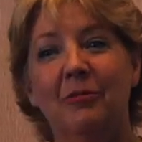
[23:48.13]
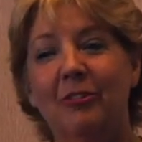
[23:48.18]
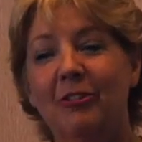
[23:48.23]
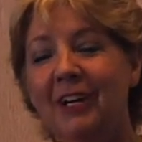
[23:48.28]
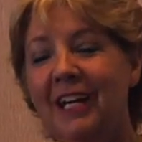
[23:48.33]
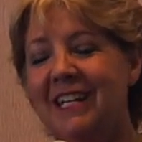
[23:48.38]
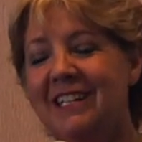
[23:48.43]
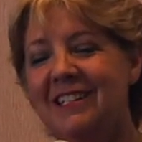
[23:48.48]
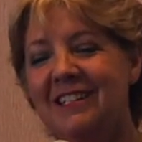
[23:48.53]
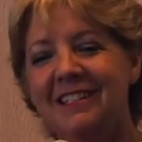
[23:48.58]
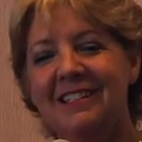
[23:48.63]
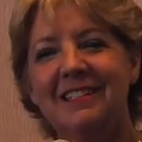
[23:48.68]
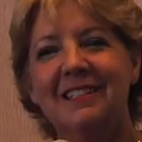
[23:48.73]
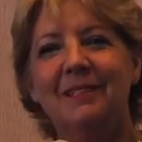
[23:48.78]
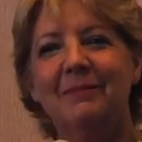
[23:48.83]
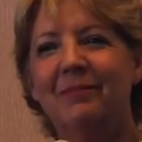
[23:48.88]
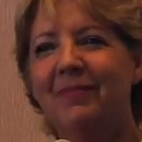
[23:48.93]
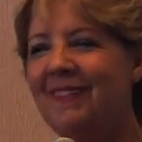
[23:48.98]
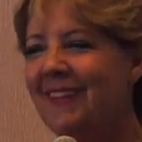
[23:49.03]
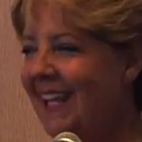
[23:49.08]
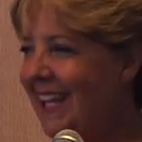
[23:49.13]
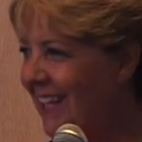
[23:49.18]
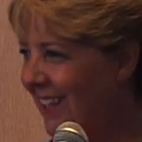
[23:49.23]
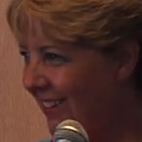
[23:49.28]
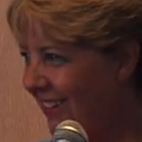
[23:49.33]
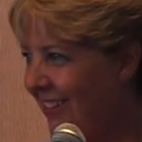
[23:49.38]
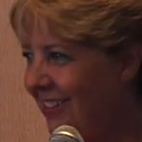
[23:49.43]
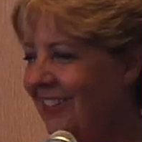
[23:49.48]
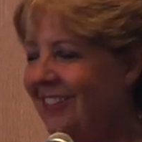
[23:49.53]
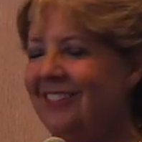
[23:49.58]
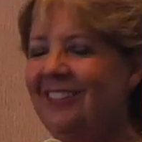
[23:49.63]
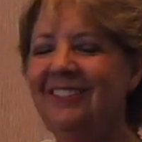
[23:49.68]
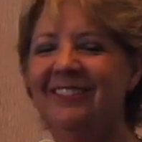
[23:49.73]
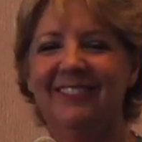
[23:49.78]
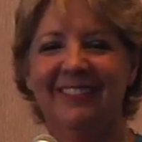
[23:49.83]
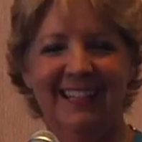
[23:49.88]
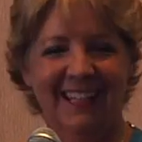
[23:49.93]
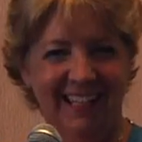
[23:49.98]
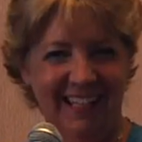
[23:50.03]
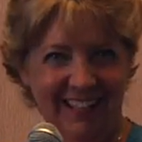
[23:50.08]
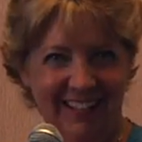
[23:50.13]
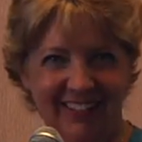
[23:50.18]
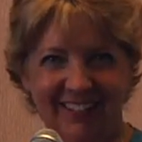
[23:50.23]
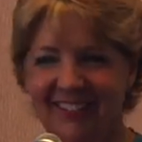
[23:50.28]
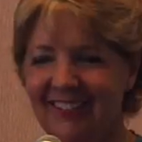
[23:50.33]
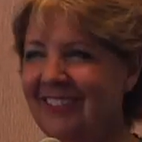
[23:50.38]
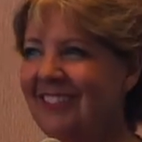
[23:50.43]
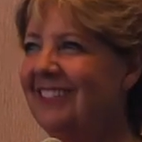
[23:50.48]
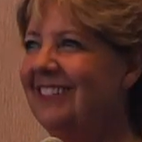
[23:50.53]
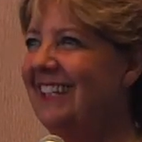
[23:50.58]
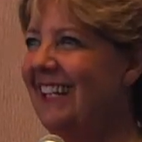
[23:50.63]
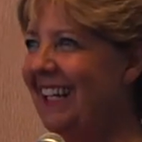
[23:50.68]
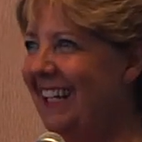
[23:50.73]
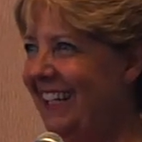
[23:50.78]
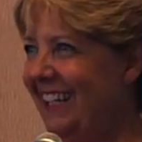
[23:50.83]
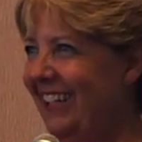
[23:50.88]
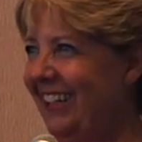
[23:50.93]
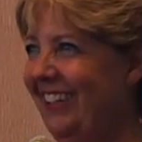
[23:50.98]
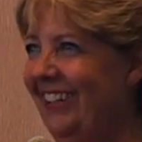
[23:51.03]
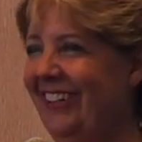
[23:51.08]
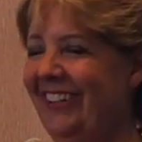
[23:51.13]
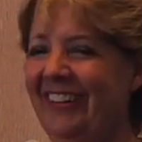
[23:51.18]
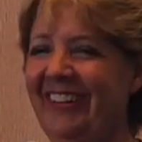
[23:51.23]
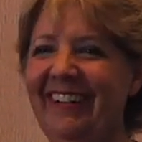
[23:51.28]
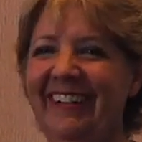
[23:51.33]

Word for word: gracious and thank you, thank you, thank you.